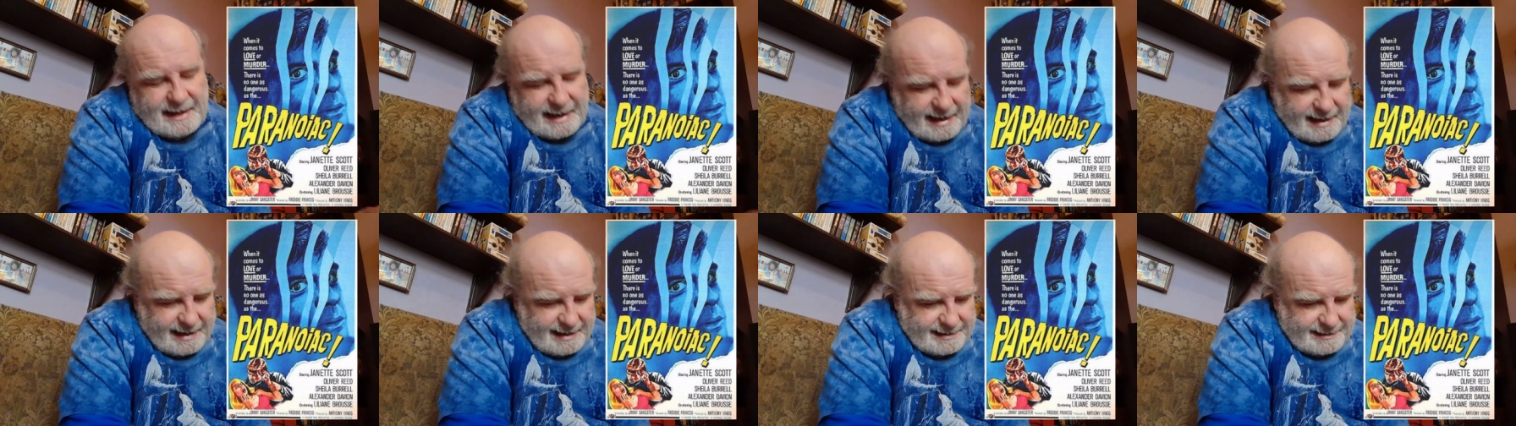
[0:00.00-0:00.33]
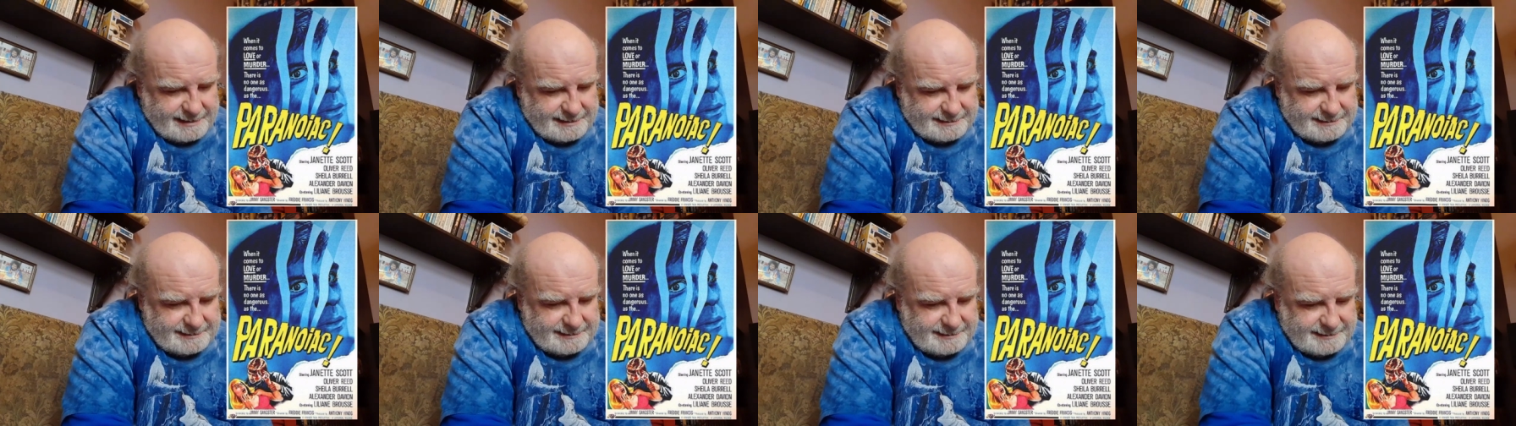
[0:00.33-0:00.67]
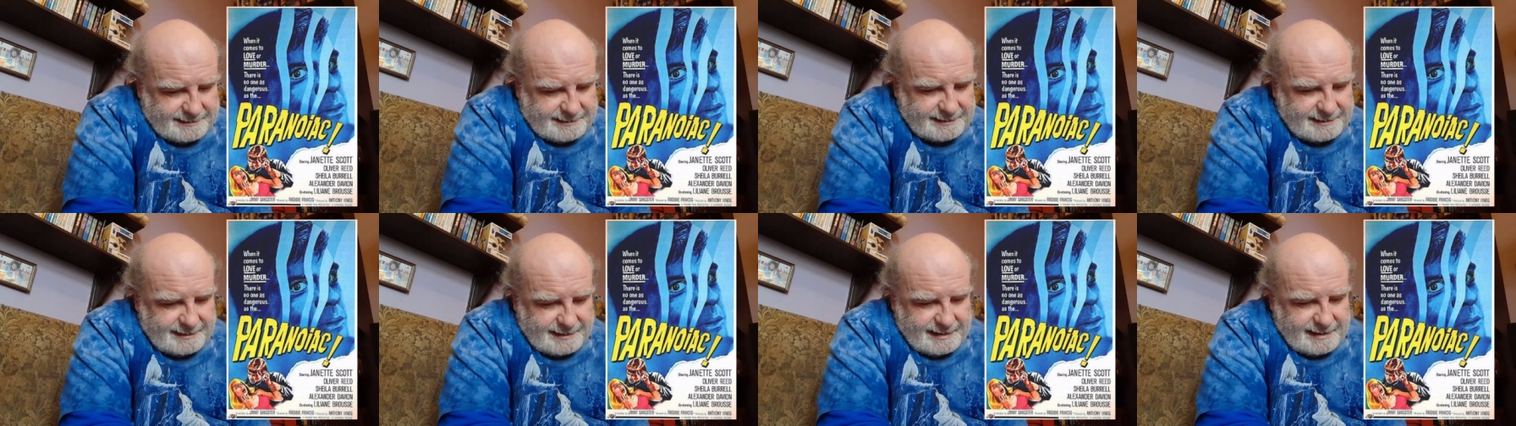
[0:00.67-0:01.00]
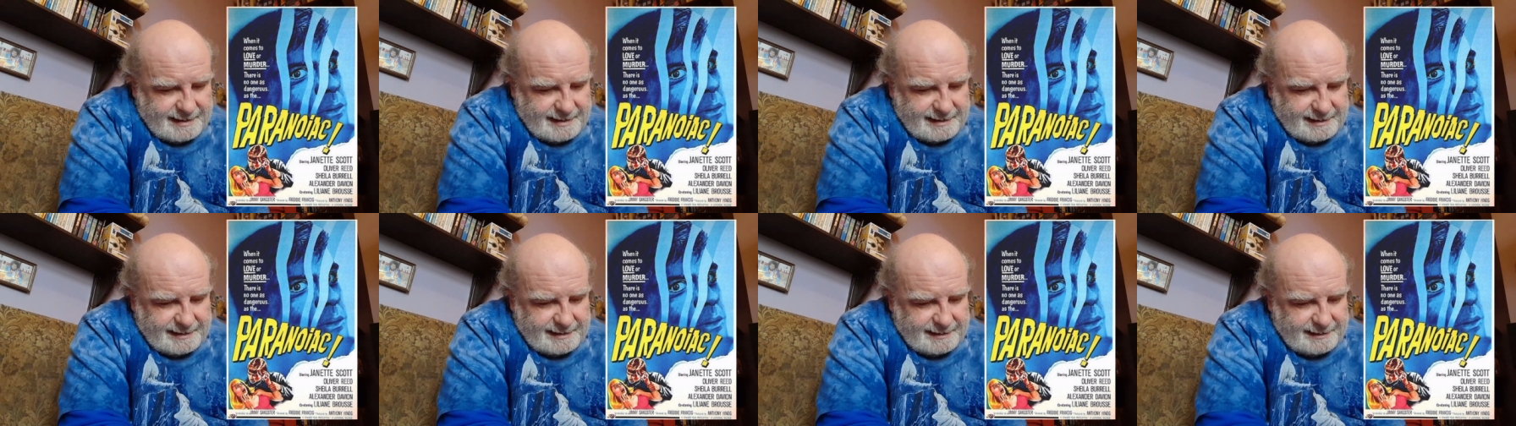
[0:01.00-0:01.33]
and
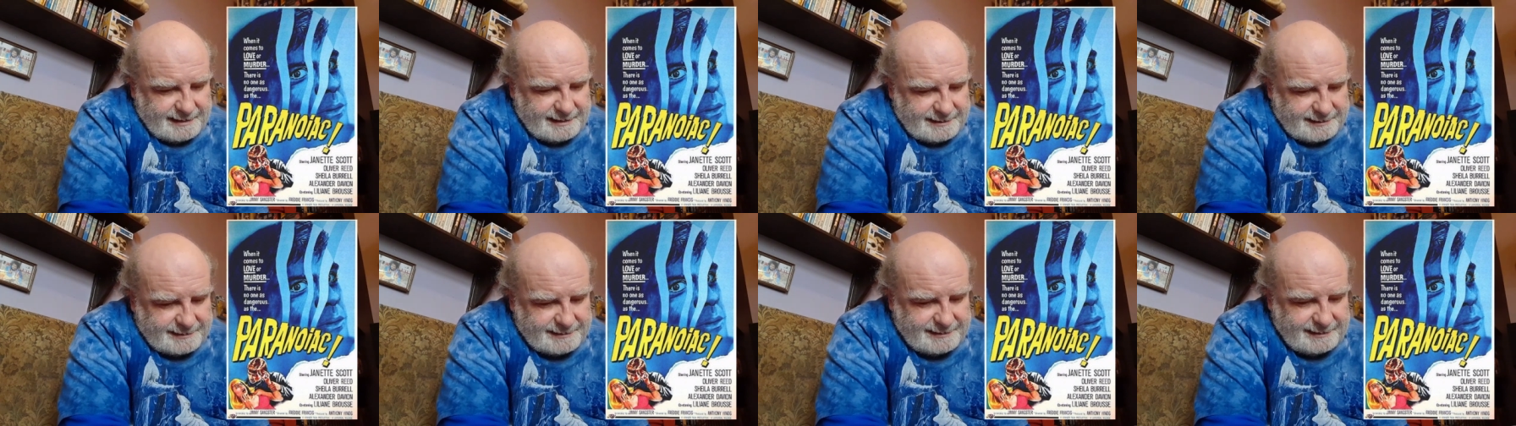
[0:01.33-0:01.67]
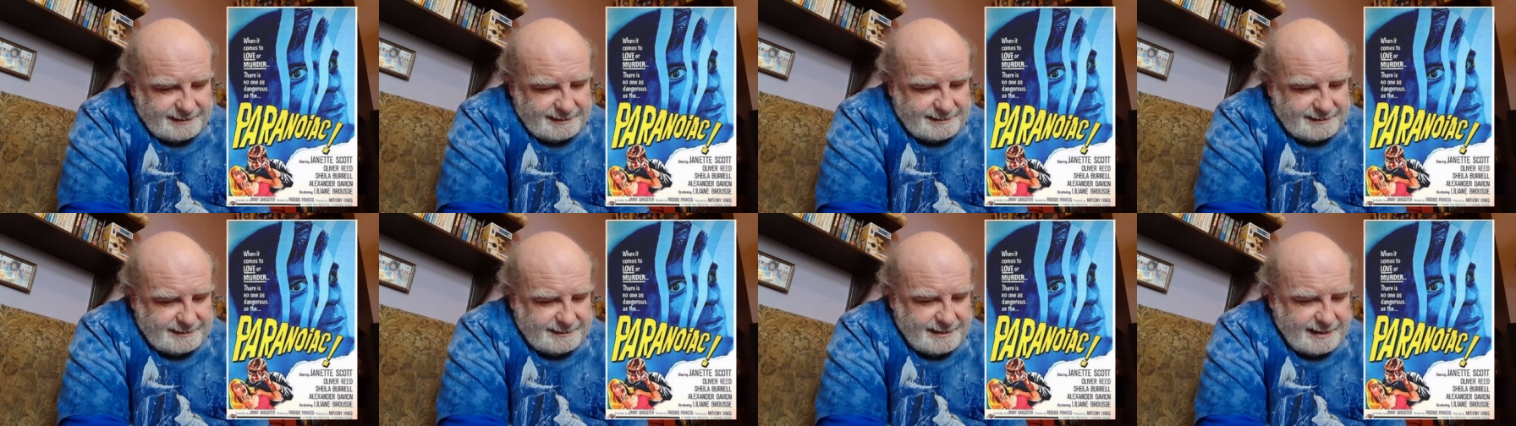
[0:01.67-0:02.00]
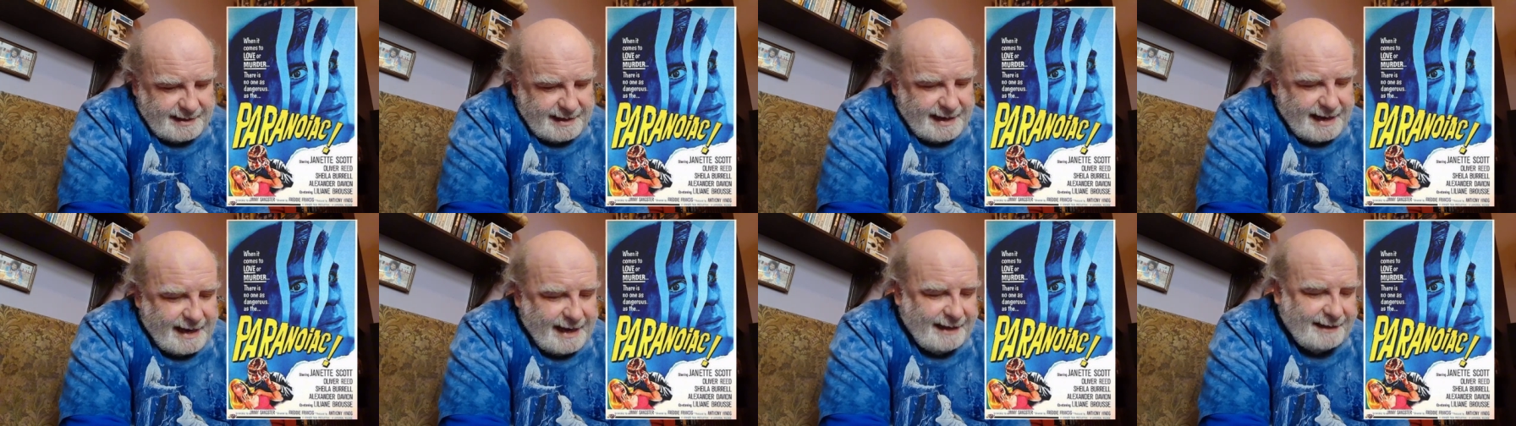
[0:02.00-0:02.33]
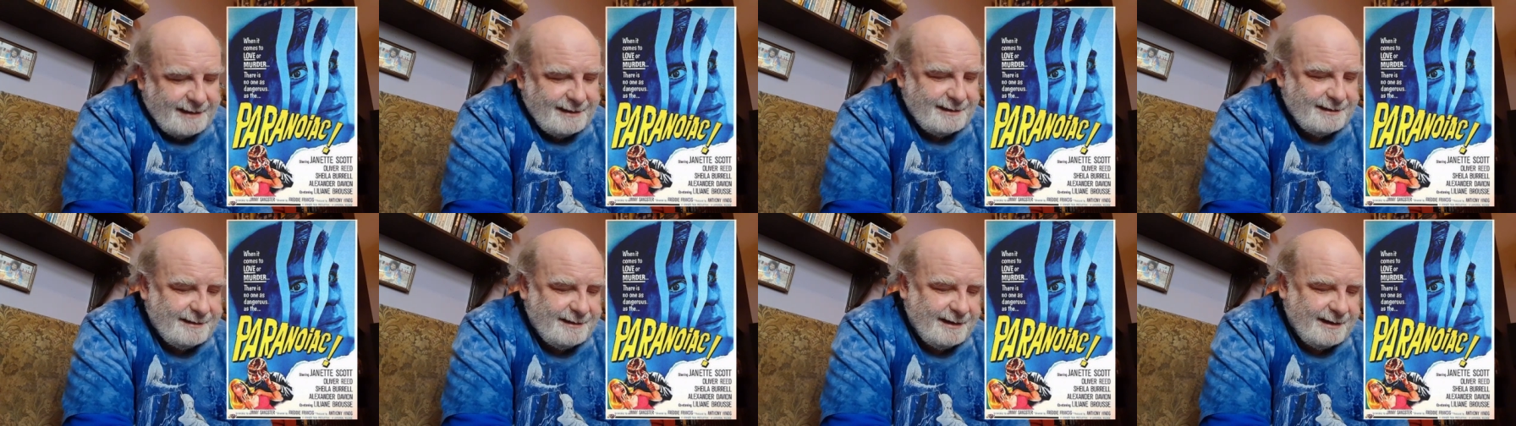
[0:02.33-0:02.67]
sister
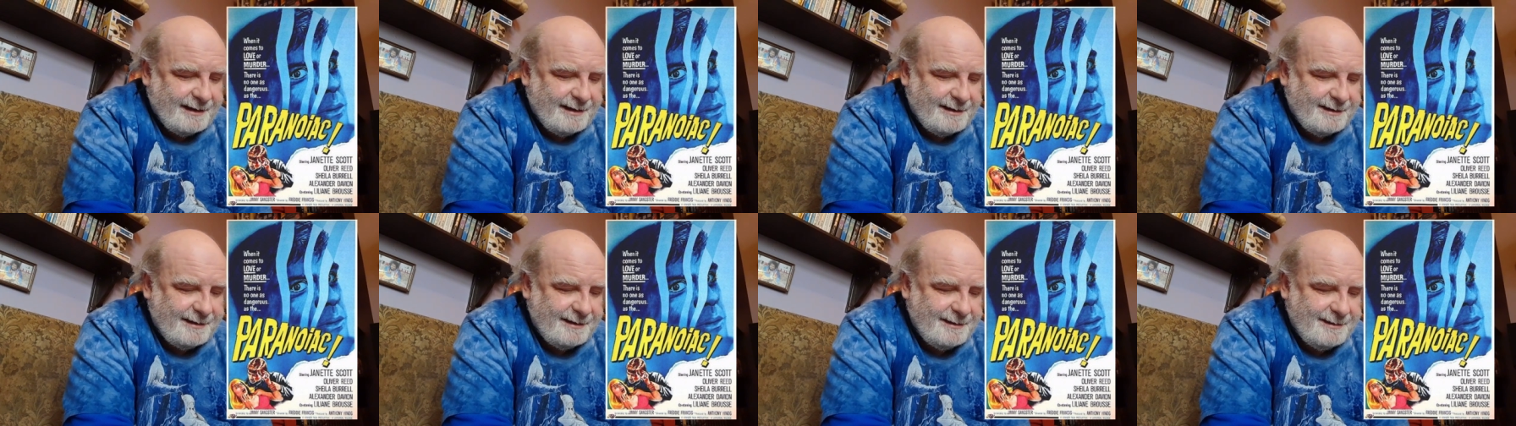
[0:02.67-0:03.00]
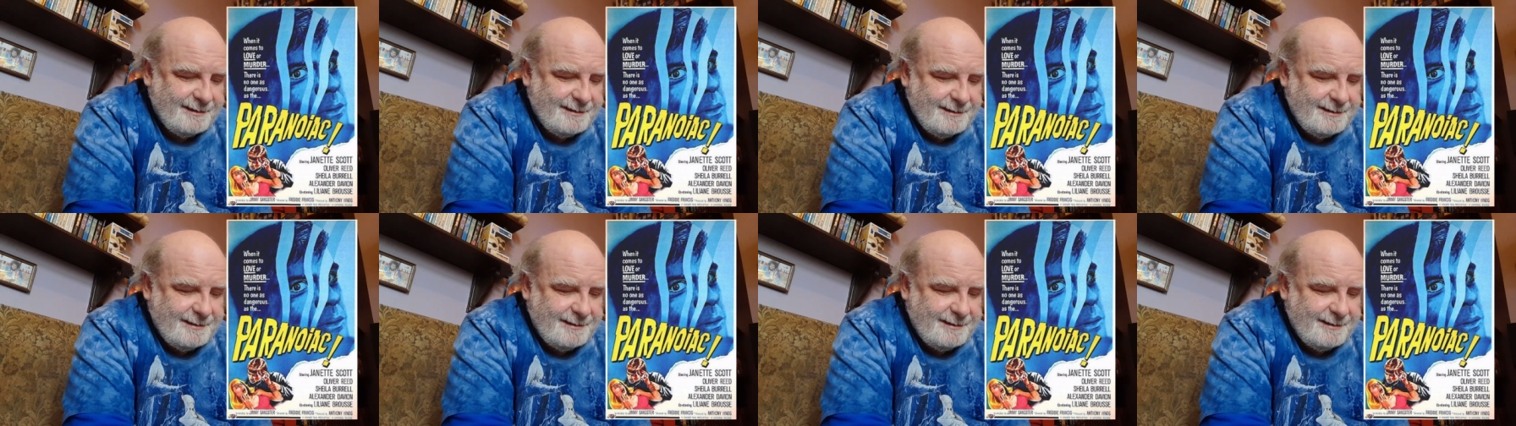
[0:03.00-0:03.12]
Eleanor.